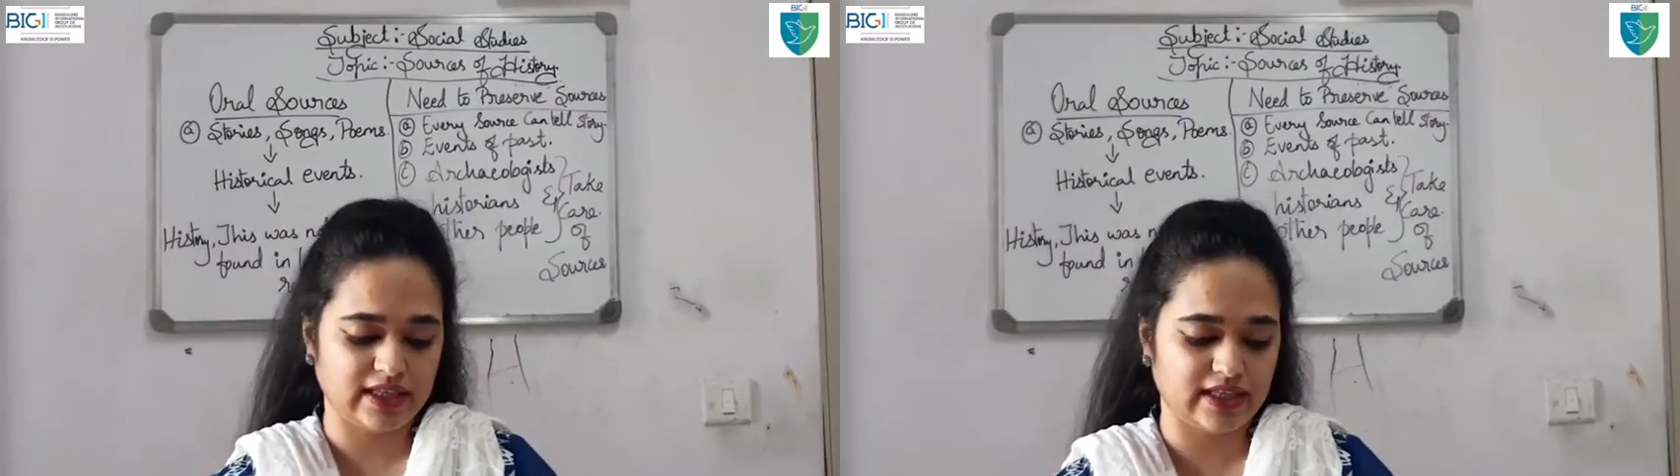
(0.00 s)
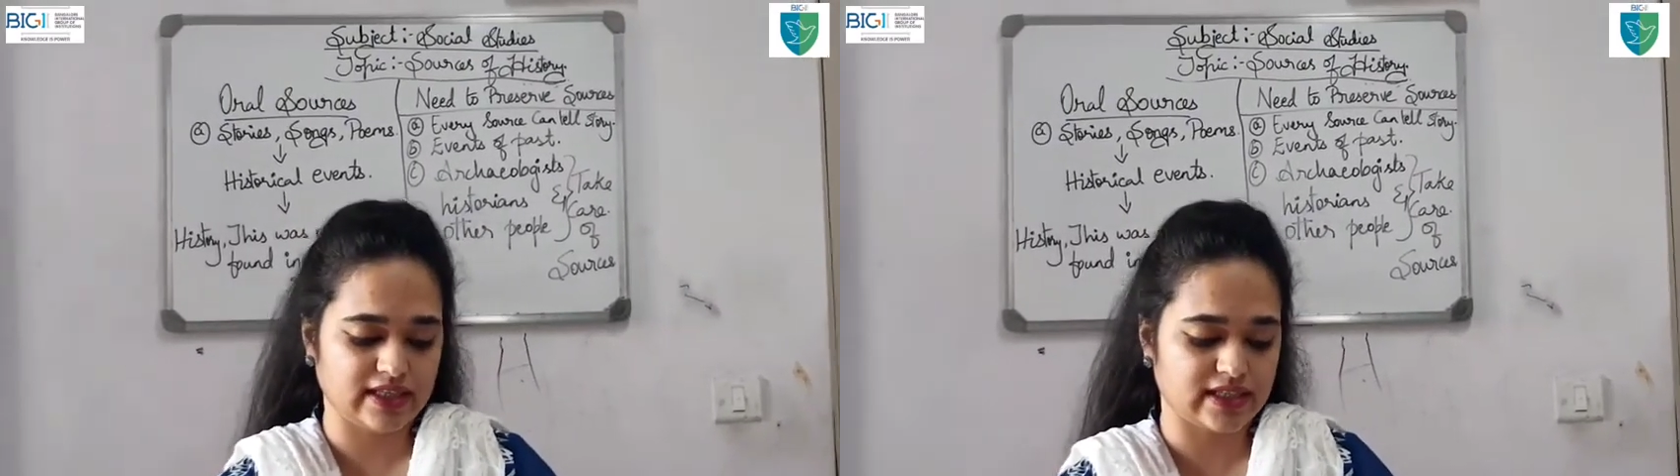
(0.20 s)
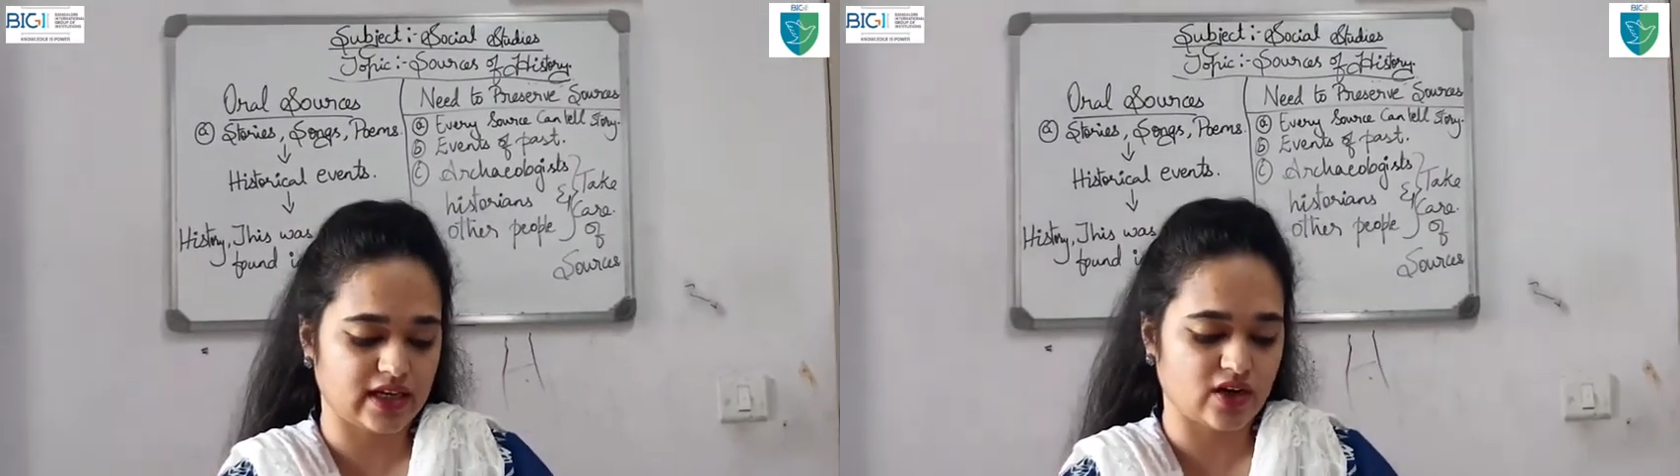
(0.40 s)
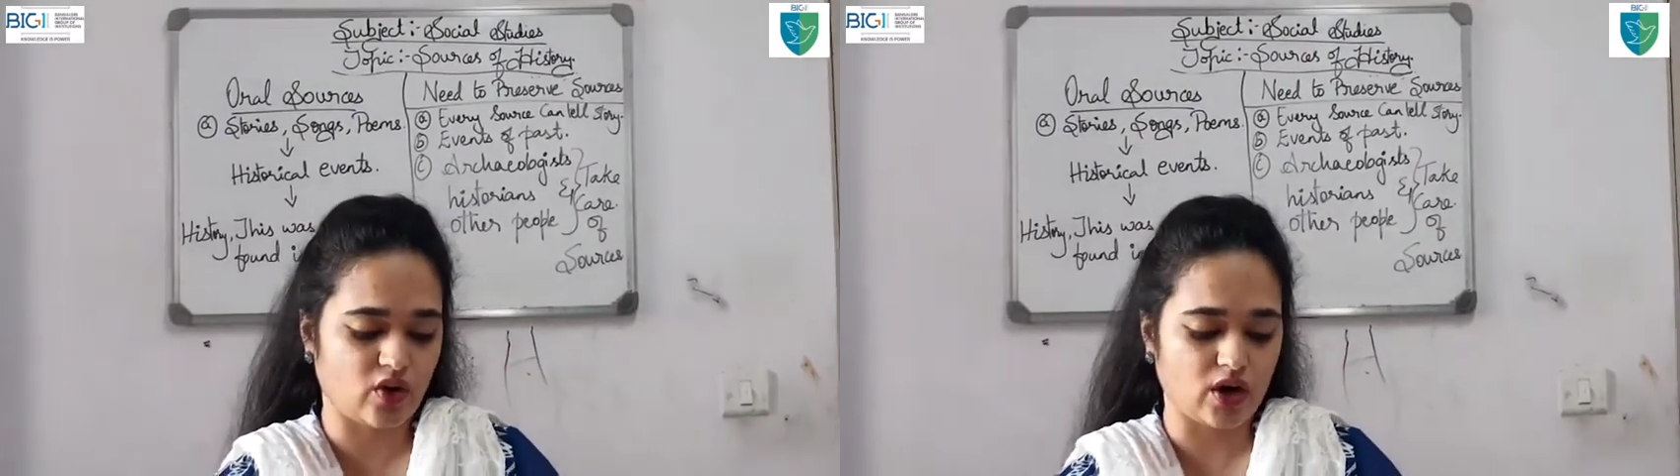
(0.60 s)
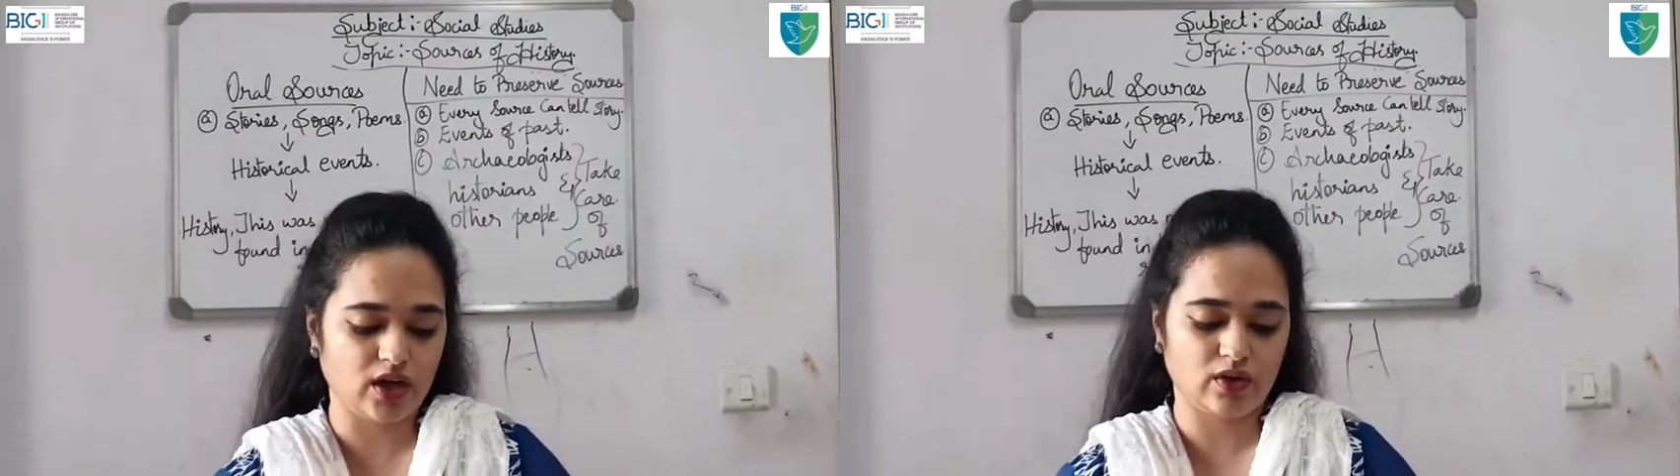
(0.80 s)
These are
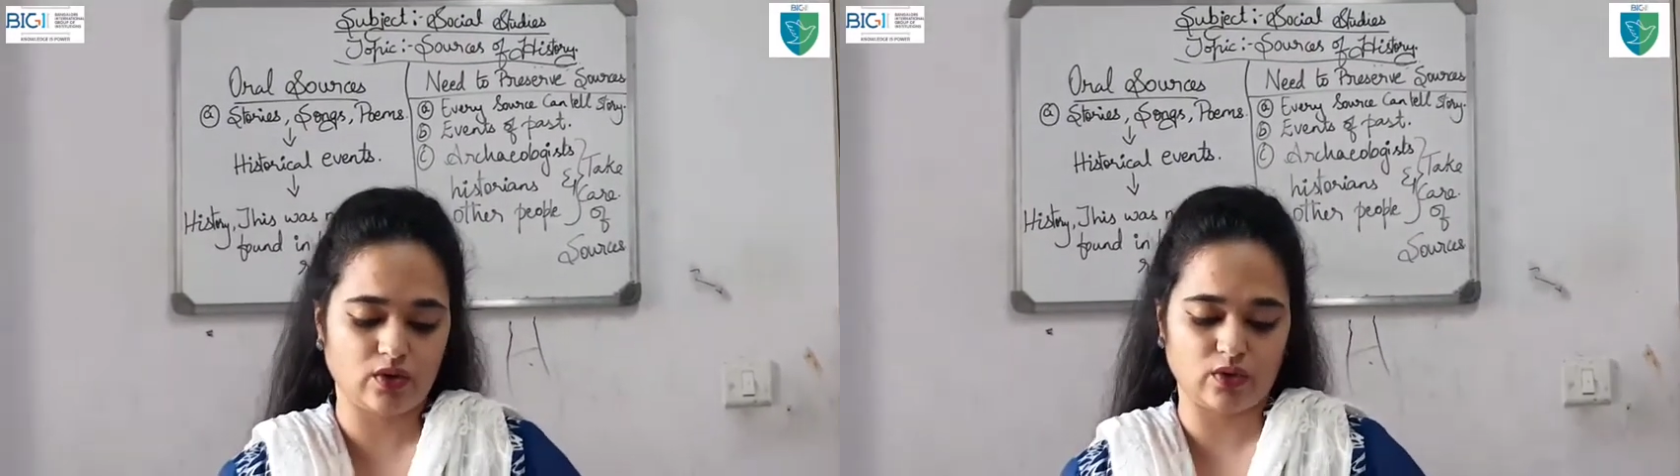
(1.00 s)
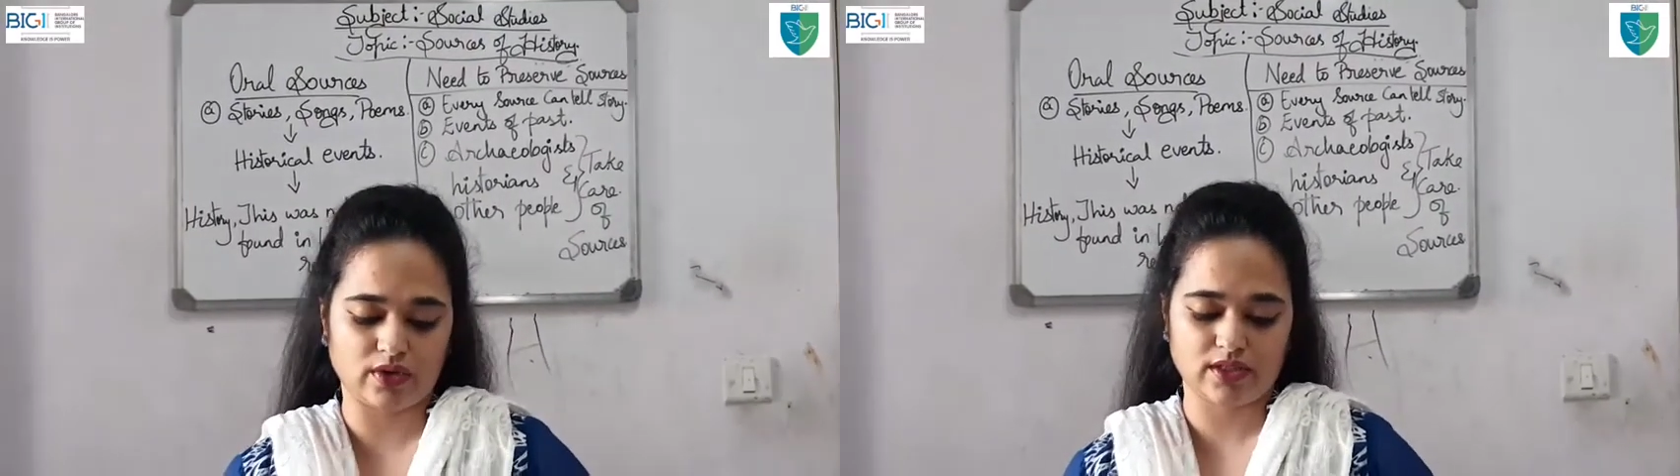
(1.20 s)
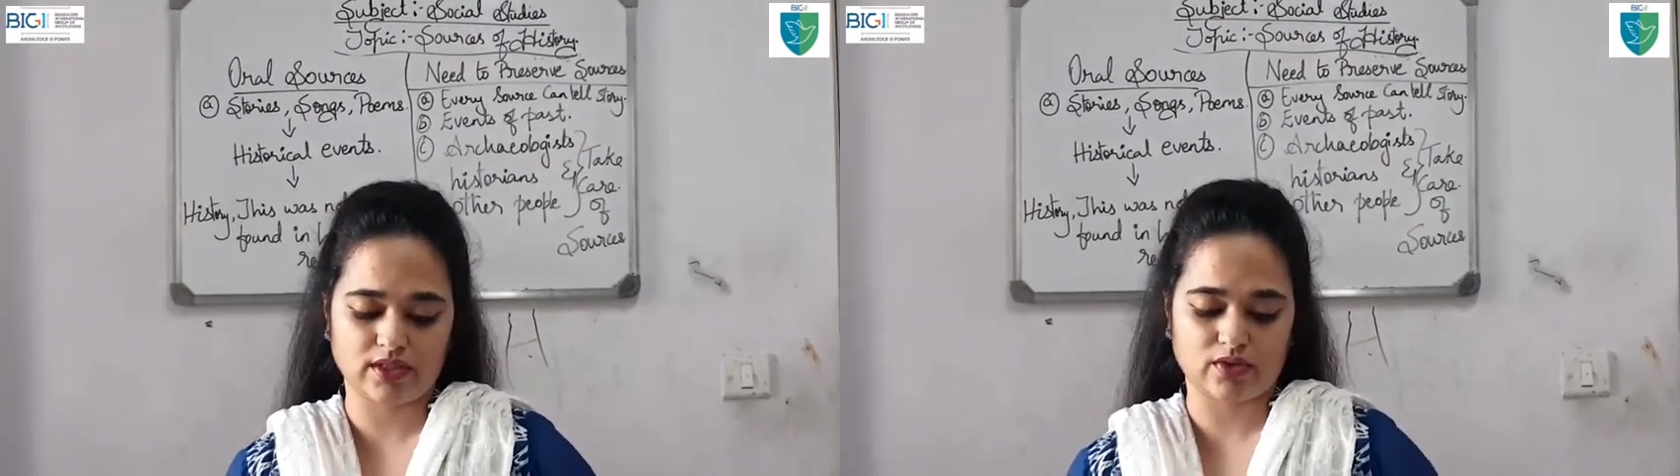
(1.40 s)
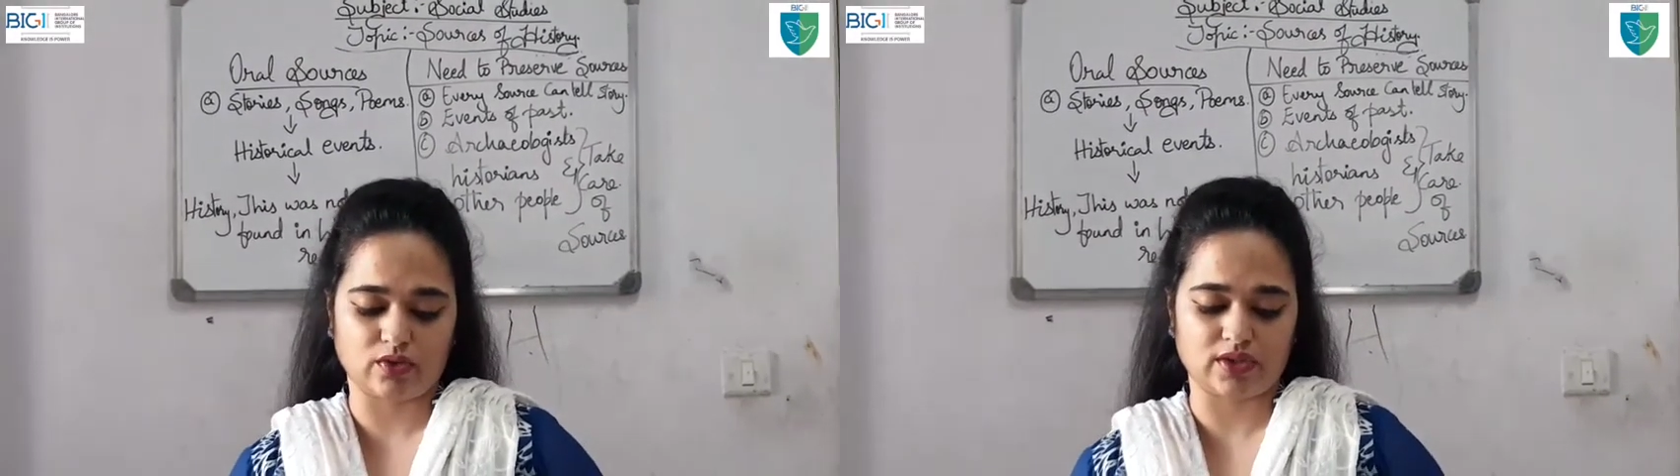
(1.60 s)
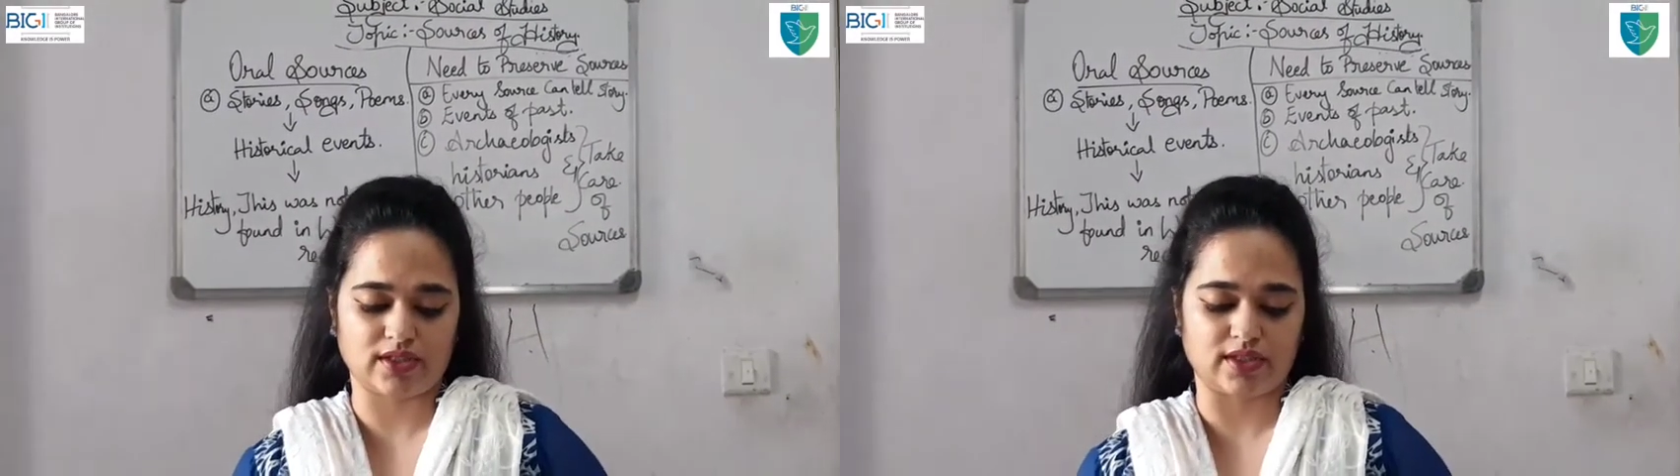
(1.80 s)
called oral
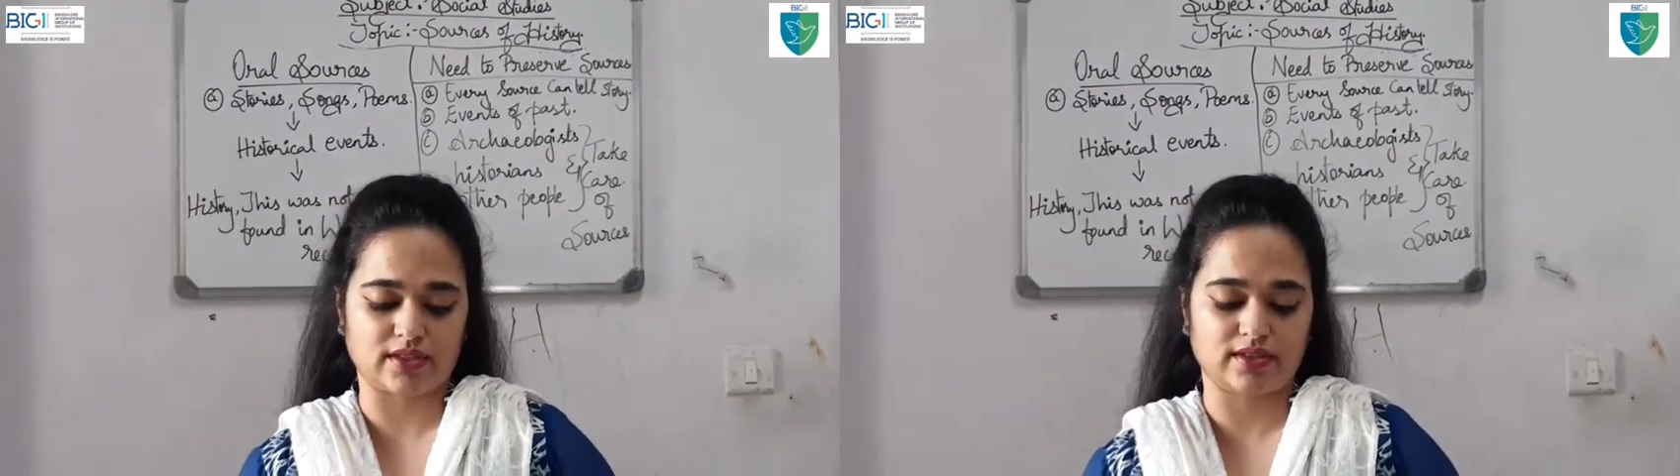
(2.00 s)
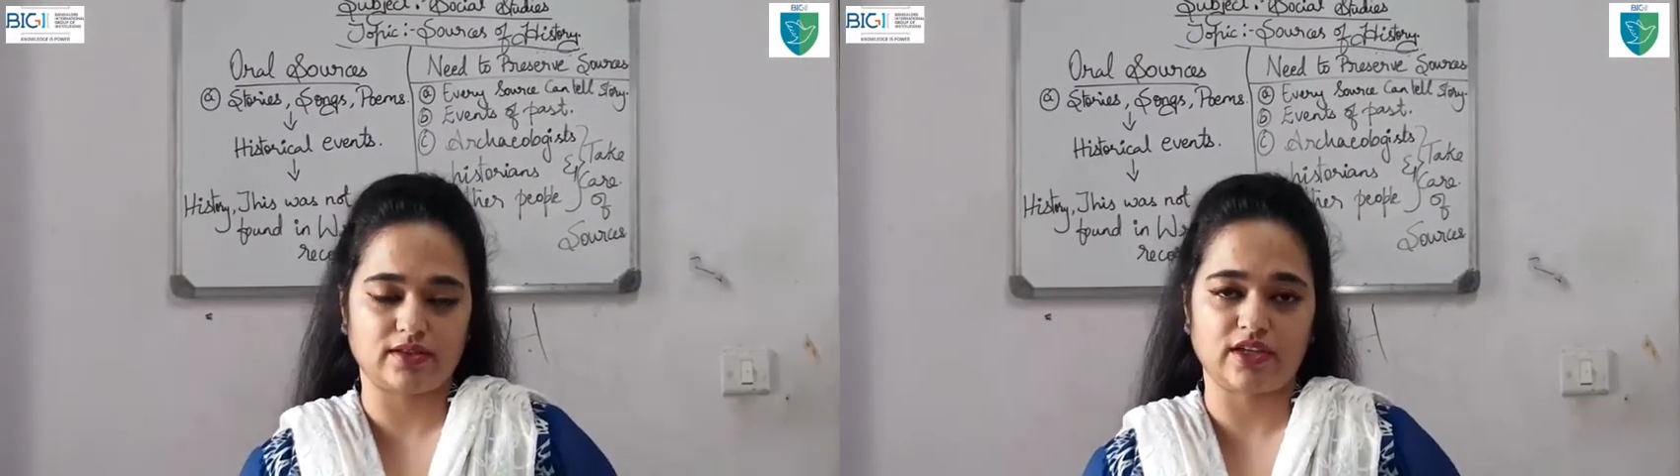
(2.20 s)
sources.